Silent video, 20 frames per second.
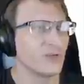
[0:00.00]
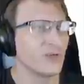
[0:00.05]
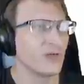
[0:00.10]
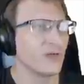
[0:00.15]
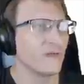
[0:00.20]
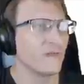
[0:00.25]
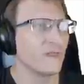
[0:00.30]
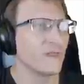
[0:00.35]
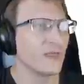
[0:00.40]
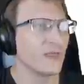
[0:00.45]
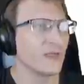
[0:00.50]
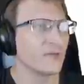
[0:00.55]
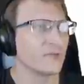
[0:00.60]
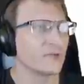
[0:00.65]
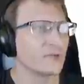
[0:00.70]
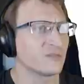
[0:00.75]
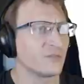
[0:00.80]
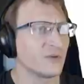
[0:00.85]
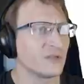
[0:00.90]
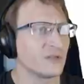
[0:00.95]
They have
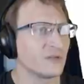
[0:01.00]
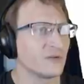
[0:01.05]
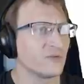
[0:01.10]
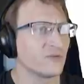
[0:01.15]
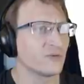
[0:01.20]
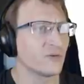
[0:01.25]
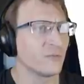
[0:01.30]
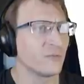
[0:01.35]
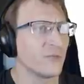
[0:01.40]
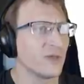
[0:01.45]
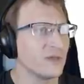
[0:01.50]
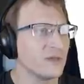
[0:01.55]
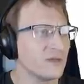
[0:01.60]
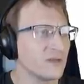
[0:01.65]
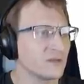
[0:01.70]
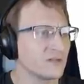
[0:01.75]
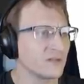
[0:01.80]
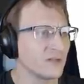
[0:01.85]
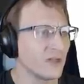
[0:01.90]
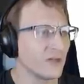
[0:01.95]
expended
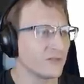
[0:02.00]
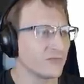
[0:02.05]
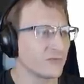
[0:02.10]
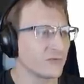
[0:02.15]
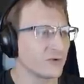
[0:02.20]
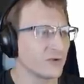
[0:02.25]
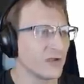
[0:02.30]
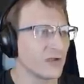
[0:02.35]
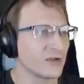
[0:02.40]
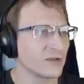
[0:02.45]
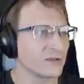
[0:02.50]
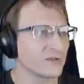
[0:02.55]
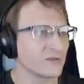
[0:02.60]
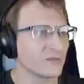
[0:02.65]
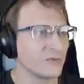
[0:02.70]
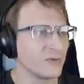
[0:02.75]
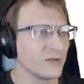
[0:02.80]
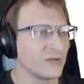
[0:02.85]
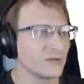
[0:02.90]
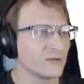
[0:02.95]
tremendous effort and
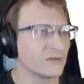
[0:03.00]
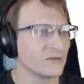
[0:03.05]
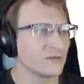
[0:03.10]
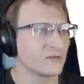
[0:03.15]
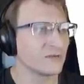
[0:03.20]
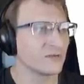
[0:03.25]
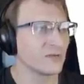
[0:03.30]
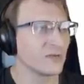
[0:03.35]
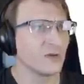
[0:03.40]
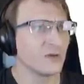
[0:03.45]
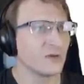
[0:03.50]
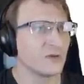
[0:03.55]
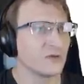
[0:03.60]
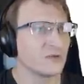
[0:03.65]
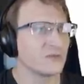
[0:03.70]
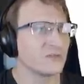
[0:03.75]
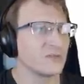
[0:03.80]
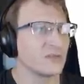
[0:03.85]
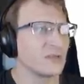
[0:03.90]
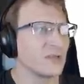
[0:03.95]
expense.
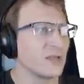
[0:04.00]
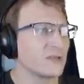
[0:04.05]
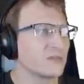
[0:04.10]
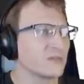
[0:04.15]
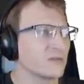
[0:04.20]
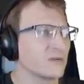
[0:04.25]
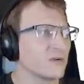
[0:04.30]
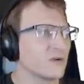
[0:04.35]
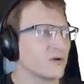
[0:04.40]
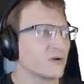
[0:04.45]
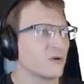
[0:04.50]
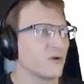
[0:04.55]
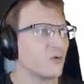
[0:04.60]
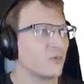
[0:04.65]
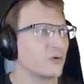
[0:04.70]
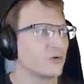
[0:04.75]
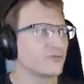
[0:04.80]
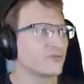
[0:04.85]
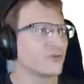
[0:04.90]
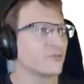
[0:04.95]
CIG has incurred
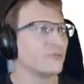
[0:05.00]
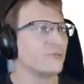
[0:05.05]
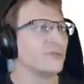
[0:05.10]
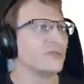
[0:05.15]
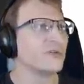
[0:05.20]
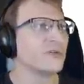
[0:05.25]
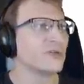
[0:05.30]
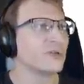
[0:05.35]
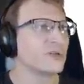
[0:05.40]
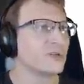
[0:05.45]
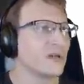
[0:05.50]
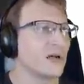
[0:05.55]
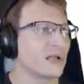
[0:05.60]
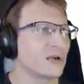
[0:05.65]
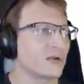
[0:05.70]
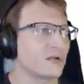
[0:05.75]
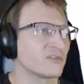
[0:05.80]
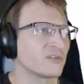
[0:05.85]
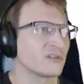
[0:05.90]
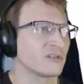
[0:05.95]
almost a million
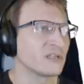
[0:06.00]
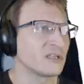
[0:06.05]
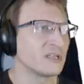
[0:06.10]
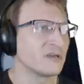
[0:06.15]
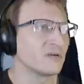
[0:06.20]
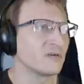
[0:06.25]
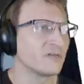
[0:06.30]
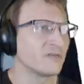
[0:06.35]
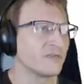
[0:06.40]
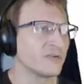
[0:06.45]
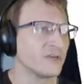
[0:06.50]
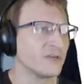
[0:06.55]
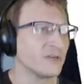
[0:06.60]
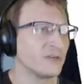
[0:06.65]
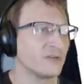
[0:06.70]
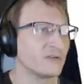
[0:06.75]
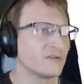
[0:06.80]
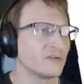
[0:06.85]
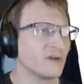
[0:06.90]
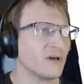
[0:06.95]
dollars in legal
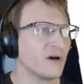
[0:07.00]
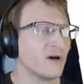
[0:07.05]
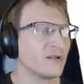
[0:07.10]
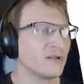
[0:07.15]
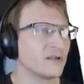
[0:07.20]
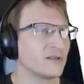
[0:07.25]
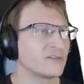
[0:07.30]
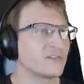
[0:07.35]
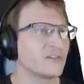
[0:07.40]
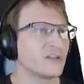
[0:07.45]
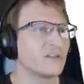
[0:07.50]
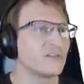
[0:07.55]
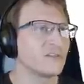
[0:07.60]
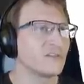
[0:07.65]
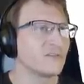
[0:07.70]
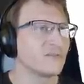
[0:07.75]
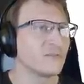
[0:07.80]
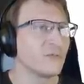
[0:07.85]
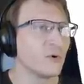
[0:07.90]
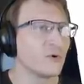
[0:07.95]
fees on
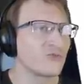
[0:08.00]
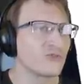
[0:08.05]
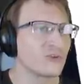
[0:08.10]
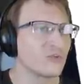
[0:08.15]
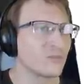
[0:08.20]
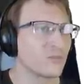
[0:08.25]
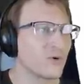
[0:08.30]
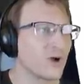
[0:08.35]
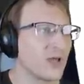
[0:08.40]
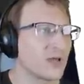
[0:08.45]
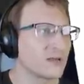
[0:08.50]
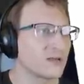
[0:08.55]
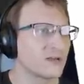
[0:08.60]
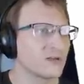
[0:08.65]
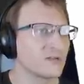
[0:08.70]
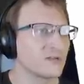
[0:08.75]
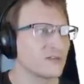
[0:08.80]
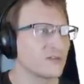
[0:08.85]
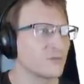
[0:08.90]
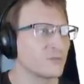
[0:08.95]
extensive motion
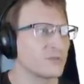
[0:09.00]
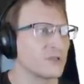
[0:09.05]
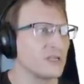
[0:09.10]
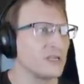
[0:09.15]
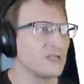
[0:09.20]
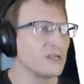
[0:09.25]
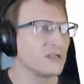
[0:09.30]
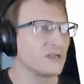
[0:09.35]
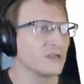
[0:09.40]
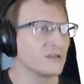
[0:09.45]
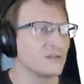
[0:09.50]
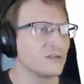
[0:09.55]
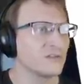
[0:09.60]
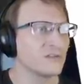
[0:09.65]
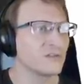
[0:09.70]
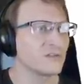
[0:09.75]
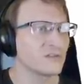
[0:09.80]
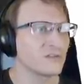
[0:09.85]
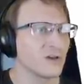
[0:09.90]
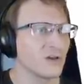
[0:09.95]
practice, pleadings,
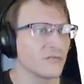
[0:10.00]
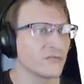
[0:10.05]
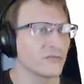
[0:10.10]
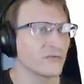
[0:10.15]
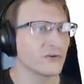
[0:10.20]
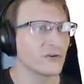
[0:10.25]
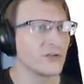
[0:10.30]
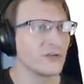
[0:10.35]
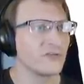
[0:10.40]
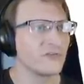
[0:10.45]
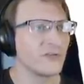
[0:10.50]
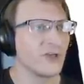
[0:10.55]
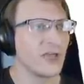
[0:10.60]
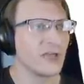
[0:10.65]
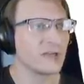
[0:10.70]
discovery, fact